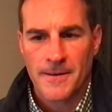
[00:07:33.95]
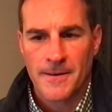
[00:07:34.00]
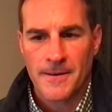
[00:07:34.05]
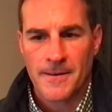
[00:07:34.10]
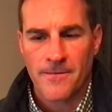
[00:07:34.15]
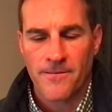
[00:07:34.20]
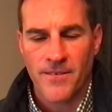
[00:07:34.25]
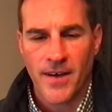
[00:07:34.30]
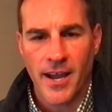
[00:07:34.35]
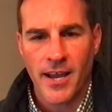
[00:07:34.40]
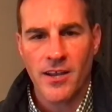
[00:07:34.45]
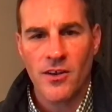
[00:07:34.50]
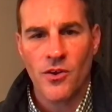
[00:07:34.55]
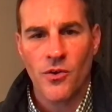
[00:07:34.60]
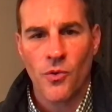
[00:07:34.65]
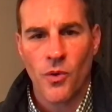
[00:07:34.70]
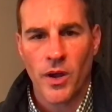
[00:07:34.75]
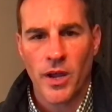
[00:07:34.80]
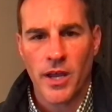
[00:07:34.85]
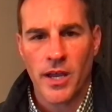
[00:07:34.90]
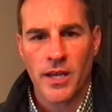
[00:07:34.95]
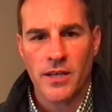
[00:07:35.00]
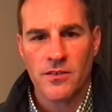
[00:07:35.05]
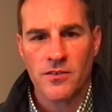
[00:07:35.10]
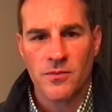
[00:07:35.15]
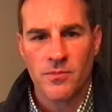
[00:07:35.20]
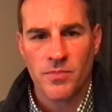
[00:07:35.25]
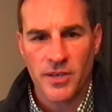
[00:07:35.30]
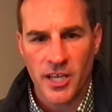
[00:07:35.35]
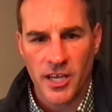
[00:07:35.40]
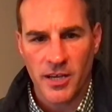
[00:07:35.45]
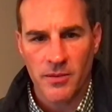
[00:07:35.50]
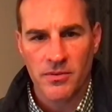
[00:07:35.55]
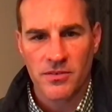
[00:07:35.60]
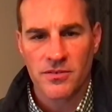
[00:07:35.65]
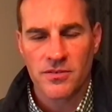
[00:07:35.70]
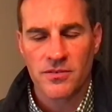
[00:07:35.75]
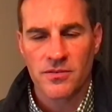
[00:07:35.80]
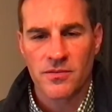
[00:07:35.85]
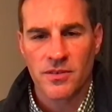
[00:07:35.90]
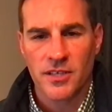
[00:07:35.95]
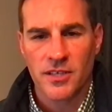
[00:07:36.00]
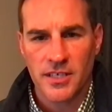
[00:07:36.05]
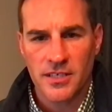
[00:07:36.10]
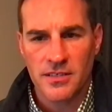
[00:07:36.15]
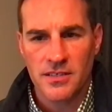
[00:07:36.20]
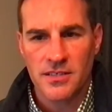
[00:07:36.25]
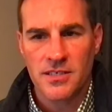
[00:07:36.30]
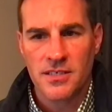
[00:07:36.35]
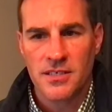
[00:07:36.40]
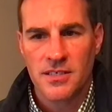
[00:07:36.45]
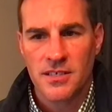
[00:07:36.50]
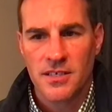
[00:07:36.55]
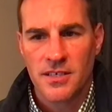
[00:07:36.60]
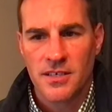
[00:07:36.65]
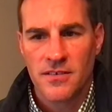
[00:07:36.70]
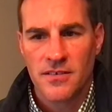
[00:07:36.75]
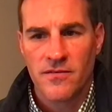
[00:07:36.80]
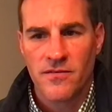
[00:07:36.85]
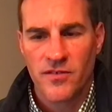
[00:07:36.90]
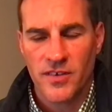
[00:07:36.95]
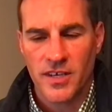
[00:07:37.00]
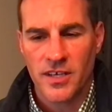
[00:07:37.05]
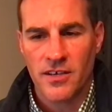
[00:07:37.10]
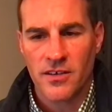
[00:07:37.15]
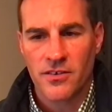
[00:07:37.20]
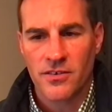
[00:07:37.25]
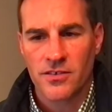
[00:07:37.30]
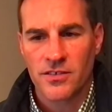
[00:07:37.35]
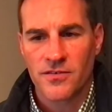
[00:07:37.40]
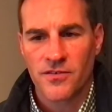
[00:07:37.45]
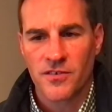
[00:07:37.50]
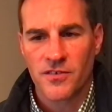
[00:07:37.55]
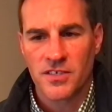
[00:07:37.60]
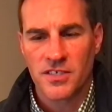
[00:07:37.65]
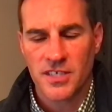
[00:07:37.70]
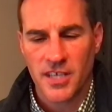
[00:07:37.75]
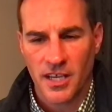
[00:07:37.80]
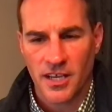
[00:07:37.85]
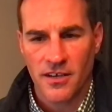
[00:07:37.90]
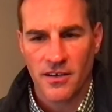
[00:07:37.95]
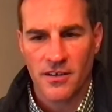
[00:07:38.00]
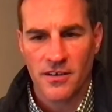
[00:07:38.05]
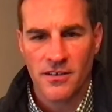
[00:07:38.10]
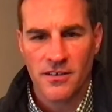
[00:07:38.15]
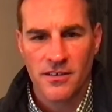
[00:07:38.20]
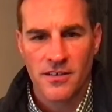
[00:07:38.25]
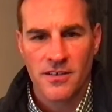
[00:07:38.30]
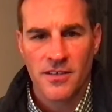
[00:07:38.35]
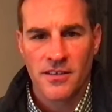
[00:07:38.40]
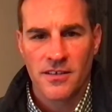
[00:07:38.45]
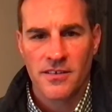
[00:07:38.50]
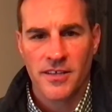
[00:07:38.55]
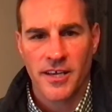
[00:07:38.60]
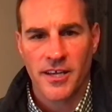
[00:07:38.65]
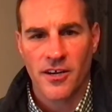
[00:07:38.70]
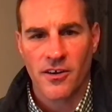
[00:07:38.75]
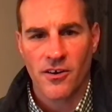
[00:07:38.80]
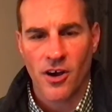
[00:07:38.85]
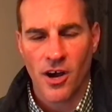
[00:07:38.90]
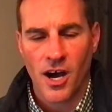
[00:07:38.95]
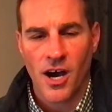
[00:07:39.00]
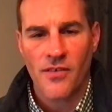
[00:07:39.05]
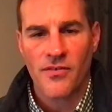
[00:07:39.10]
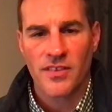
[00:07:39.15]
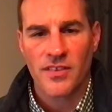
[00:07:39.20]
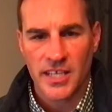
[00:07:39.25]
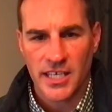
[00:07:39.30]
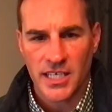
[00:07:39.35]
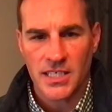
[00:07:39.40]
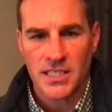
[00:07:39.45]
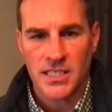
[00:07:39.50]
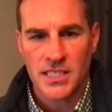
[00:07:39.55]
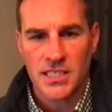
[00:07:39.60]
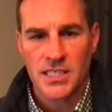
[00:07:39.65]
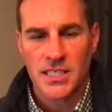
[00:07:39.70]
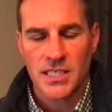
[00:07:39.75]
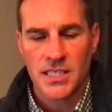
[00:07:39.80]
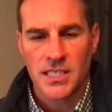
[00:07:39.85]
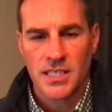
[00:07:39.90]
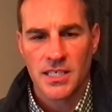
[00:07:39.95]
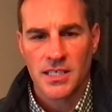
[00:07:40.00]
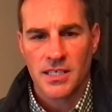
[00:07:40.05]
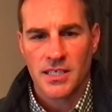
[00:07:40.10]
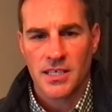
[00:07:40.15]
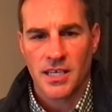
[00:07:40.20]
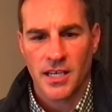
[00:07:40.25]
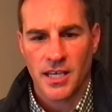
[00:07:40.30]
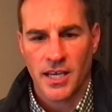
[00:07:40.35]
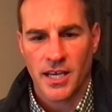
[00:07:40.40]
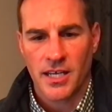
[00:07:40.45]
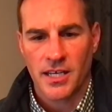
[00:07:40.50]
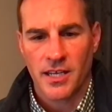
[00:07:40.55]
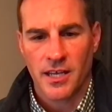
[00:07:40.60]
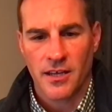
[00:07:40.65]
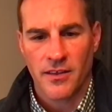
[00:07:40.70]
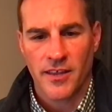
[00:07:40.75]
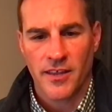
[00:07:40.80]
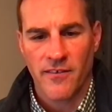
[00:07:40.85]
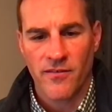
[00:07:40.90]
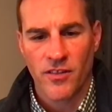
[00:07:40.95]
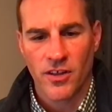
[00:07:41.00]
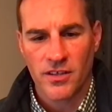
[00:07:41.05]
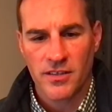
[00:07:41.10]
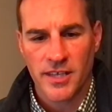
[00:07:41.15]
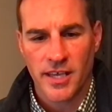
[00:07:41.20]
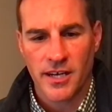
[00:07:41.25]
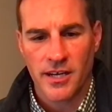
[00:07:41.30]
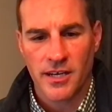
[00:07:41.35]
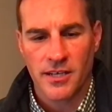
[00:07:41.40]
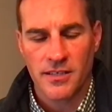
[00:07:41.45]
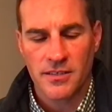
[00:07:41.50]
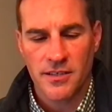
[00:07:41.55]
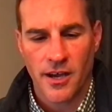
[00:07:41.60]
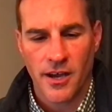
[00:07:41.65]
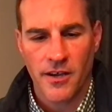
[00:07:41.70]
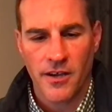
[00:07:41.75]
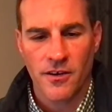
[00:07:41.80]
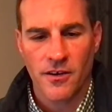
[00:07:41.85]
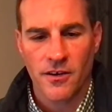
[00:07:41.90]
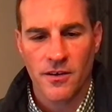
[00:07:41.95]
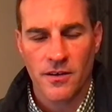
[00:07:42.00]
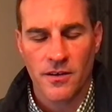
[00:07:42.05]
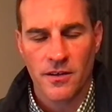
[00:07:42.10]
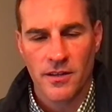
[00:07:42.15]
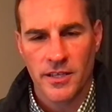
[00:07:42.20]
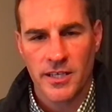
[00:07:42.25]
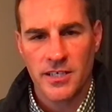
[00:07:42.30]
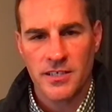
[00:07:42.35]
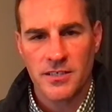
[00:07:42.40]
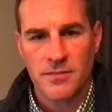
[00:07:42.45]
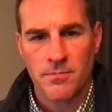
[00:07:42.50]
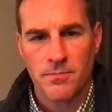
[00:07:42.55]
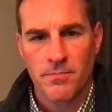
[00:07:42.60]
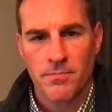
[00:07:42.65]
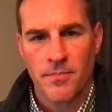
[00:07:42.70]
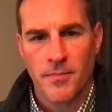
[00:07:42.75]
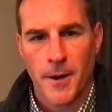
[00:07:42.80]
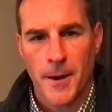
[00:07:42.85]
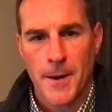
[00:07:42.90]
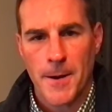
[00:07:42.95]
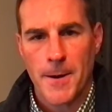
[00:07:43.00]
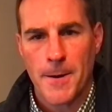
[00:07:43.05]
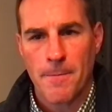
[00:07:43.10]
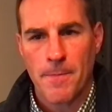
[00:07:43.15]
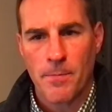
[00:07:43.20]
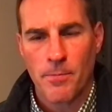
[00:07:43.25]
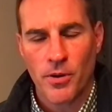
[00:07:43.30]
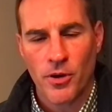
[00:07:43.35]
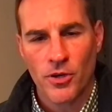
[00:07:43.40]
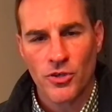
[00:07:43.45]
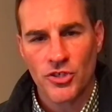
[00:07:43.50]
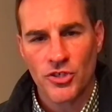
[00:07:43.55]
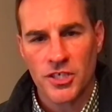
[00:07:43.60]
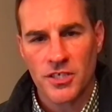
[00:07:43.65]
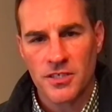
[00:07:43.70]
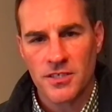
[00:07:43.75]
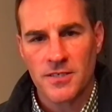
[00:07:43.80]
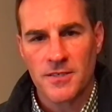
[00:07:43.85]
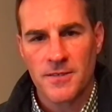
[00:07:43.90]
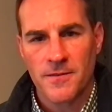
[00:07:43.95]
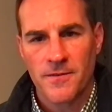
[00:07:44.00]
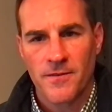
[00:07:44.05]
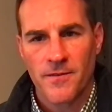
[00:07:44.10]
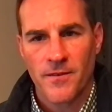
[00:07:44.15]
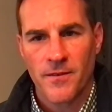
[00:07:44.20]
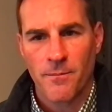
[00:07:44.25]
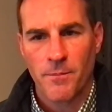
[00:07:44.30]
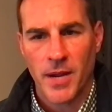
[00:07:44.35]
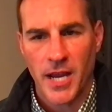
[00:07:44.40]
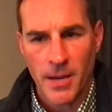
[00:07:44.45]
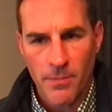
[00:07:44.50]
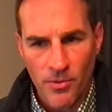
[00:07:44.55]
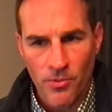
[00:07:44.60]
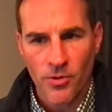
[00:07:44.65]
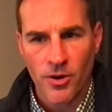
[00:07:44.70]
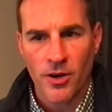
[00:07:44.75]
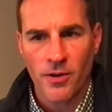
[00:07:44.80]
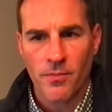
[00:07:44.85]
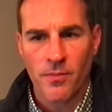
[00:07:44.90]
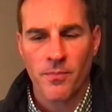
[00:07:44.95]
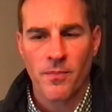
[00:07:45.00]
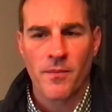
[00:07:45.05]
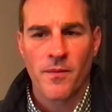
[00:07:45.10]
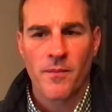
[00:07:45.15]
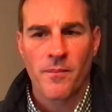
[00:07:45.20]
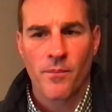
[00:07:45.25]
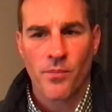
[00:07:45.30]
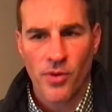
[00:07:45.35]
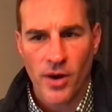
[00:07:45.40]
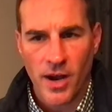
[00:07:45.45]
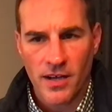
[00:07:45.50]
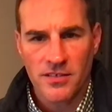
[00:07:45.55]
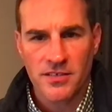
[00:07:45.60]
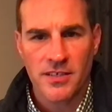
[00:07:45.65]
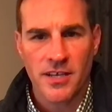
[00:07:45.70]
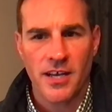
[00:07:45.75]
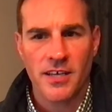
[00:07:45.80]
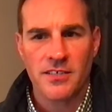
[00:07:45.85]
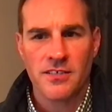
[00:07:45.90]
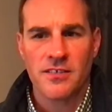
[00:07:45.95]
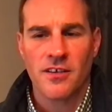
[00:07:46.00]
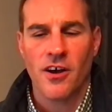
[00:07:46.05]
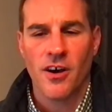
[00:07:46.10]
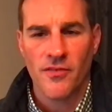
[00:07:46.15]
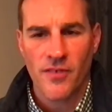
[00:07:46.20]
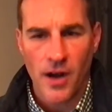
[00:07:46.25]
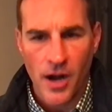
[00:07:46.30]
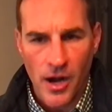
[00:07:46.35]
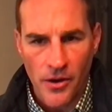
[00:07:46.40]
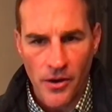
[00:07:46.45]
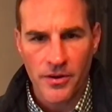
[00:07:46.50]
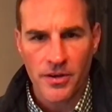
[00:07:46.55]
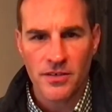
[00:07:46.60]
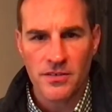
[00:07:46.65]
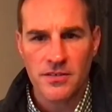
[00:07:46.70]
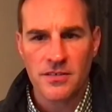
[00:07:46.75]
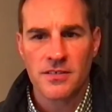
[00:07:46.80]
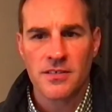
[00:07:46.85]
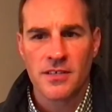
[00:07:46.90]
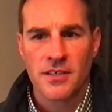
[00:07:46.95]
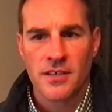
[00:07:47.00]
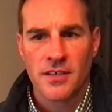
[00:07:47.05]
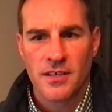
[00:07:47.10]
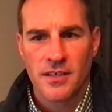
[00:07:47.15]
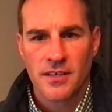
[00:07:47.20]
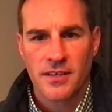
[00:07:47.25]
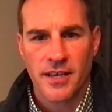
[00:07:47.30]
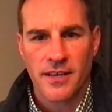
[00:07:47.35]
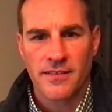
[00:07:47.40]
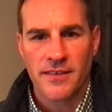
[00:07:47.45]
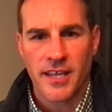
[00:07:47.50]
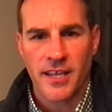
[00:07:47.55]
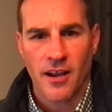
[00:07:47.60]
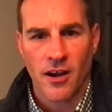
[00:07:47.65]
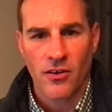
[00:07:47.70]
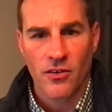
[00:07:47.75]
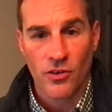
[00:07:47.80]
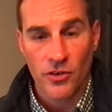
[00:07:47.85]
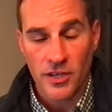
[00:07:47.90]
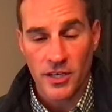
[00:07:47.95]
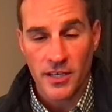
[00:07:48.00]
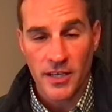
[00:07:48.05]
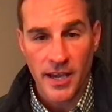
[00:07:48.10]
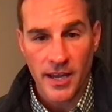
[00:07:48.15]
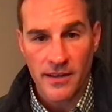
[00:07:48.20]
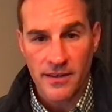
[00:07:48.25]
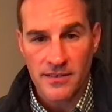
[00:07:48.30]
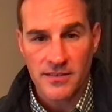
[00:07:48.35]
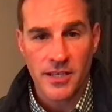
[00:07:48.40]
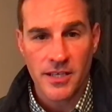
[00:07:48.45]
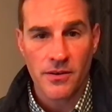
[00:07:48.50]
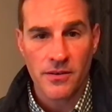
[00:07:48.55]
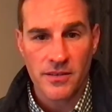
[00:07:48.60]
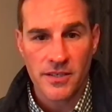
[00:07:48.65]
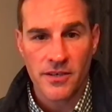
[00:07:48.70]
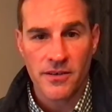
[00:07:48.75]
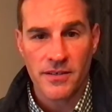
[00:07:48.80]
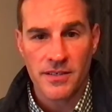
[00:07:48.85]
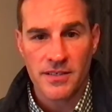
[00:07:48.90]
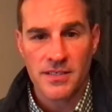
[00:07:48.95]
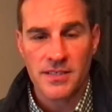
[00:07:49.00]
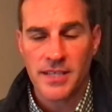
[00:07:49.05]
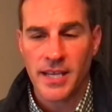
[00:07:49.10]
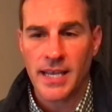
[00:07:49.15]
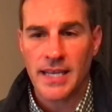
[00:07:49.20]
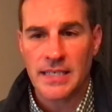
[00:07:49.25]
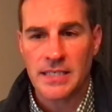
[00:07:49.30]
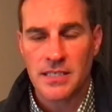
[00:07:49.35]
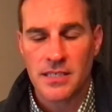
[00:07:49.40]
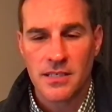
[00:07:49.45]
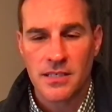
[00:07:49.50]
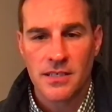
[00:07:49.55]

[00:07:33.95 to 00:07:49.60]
find a way to be able to list vehicles for sale that are off lease. And they've looked at an entire lease purchase paperwork process of ours that they are looking at the Secretary of State.